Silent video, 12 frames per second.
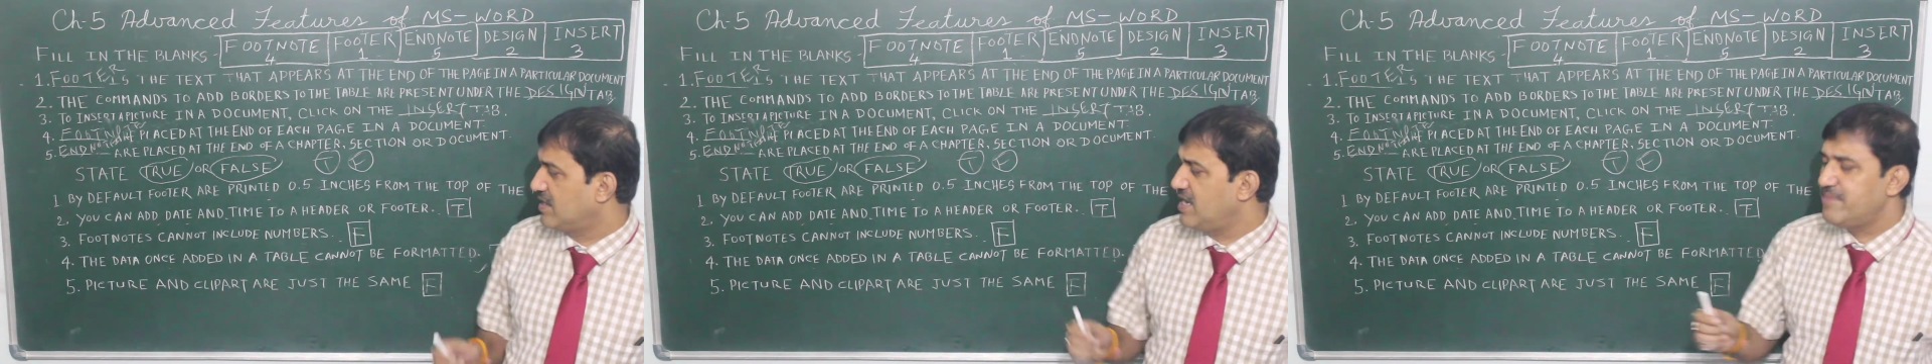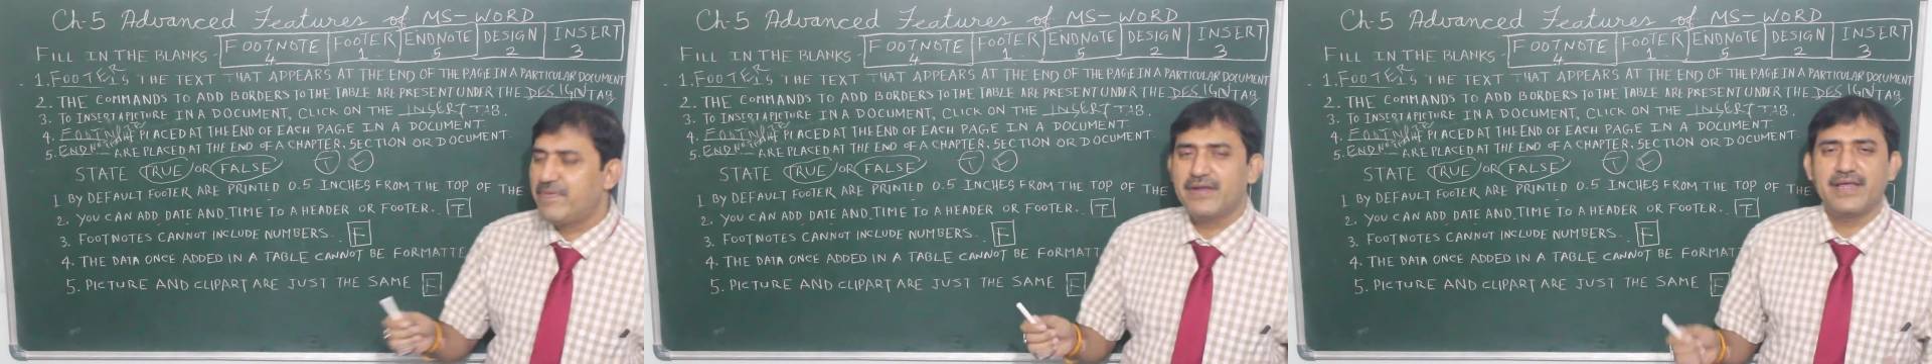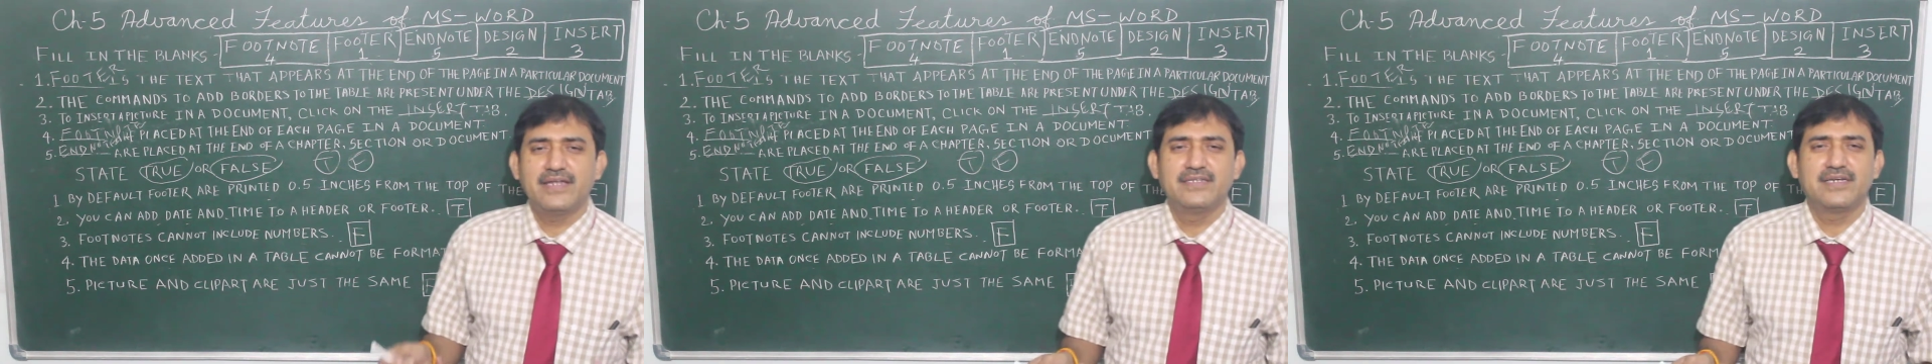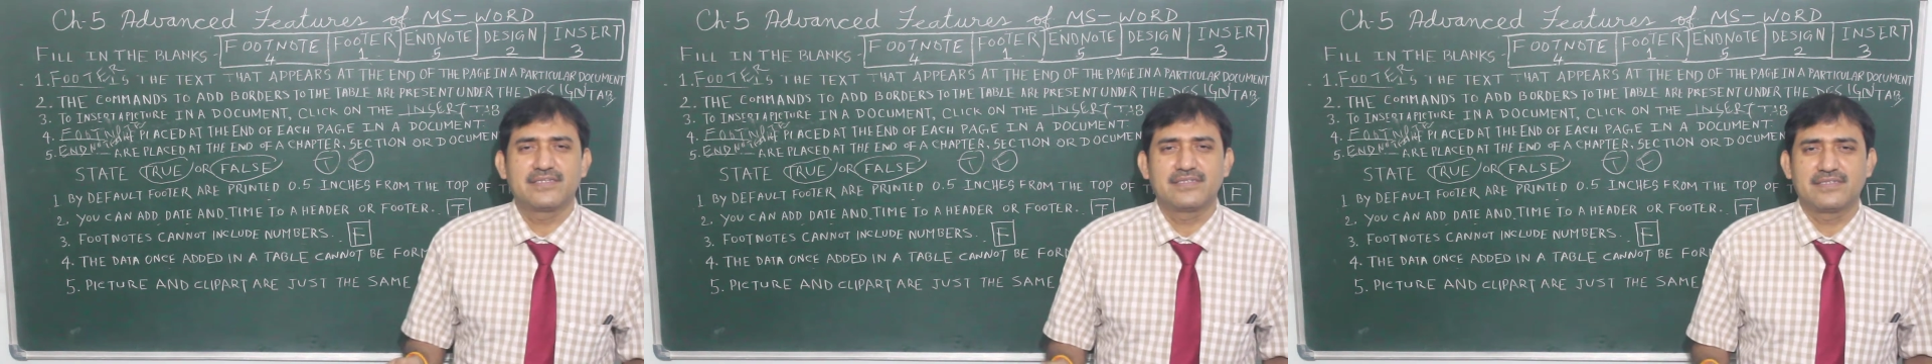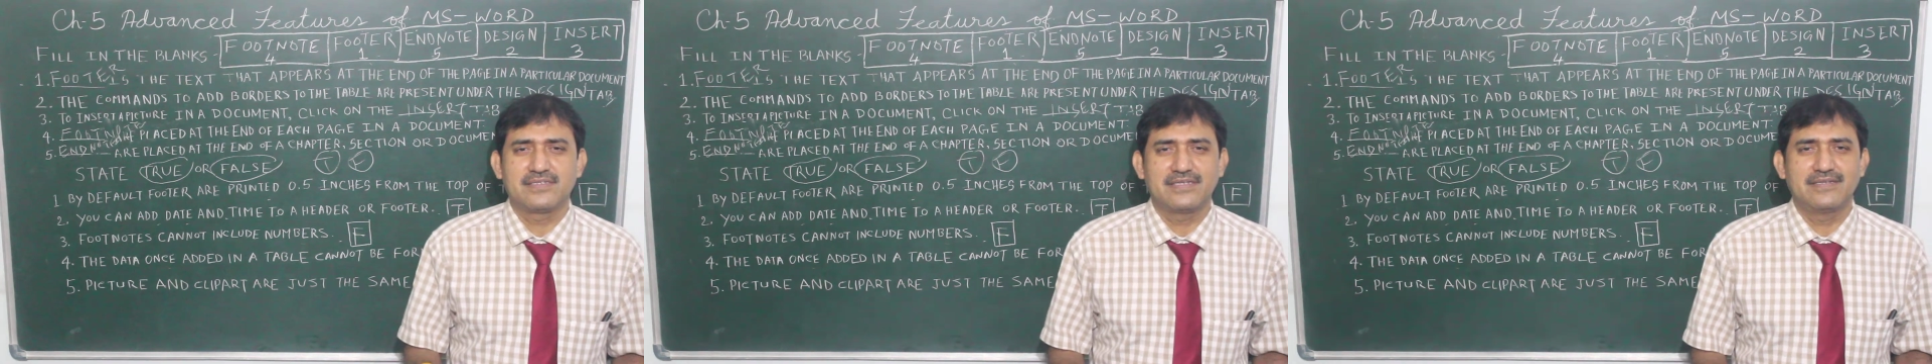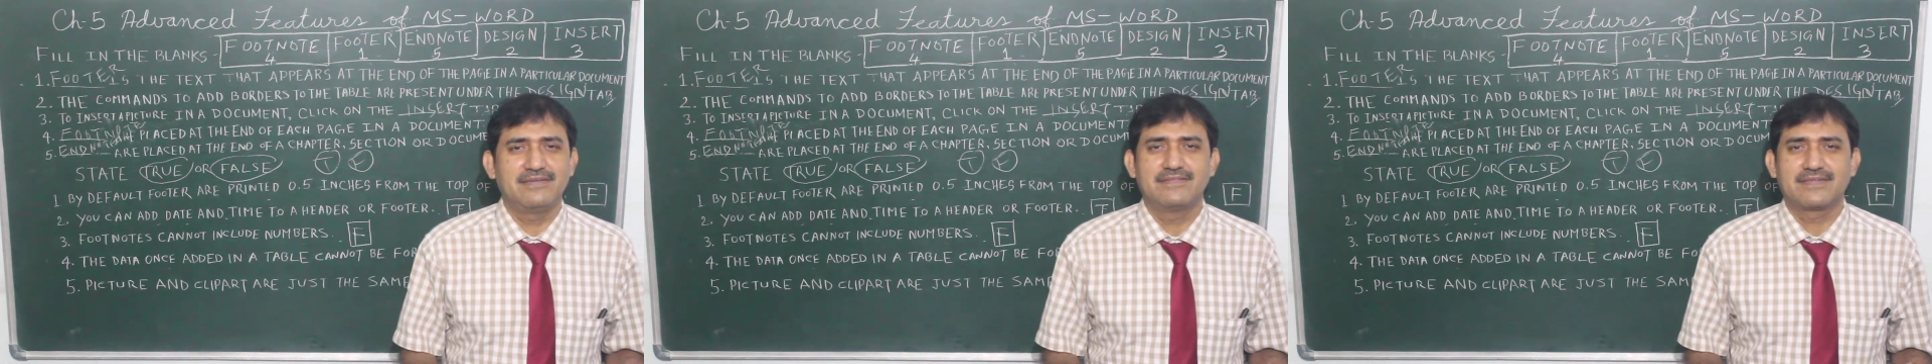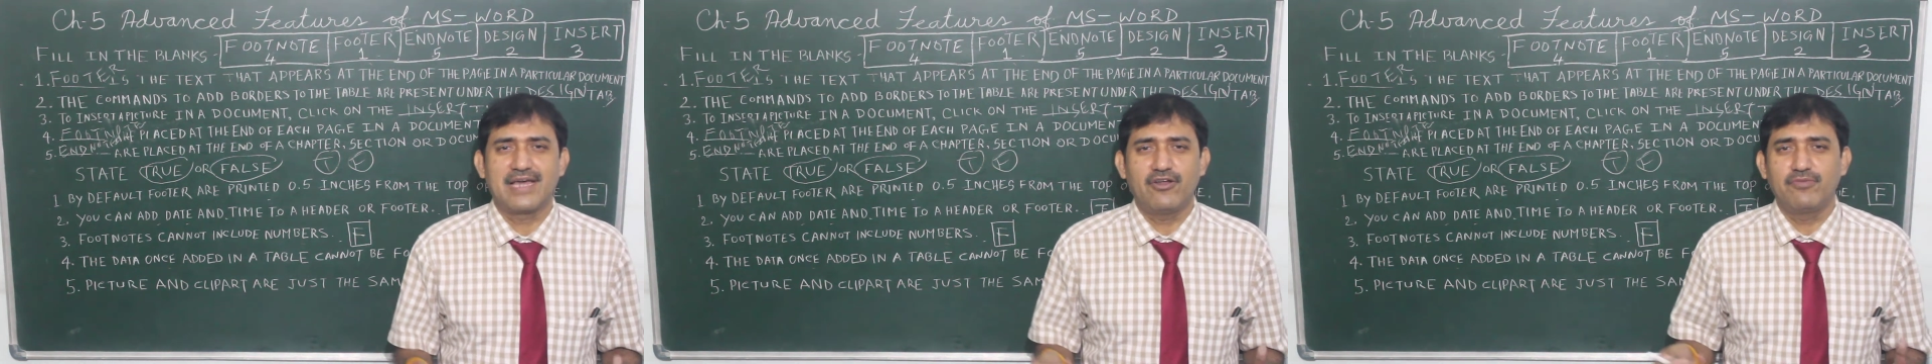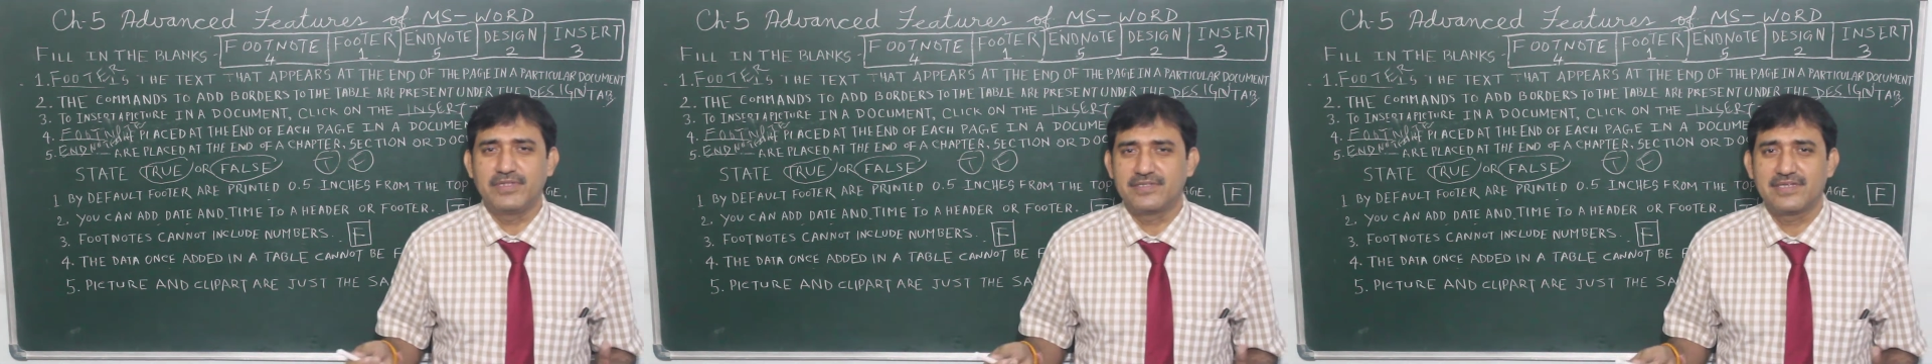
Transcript: Clip art and just is cannot be the